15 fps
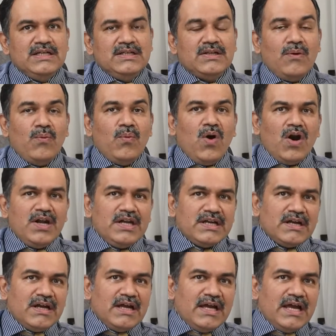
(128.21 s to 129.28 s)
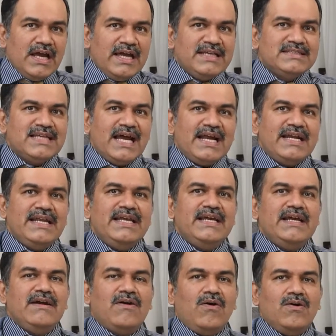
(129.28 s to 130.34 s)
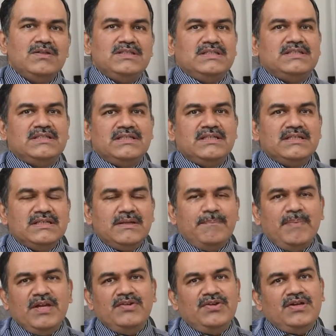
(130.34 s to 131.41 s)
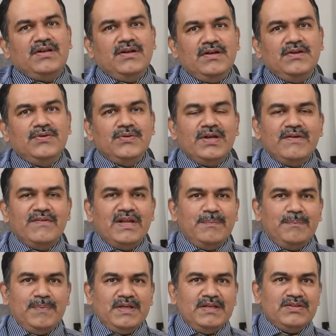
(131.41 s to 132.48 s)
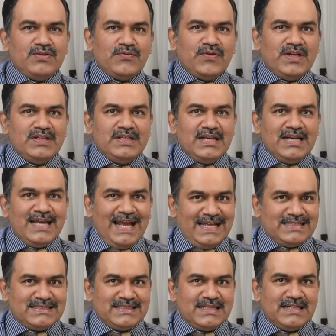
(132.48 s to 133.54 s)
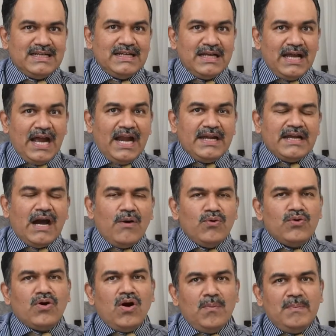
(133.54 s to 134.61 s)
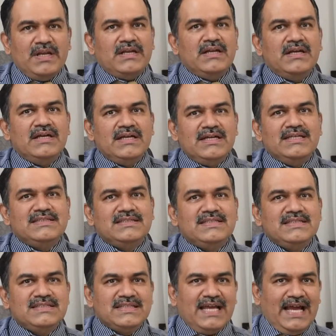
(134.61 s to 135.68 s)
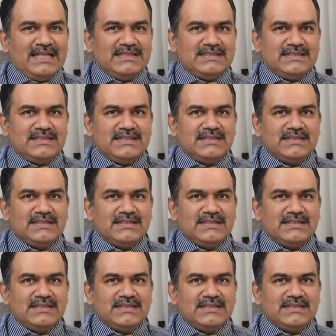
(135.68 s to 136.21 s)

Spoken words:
Now, what exactly causes the patient to develop esophageal cancer, and how common is this cancer?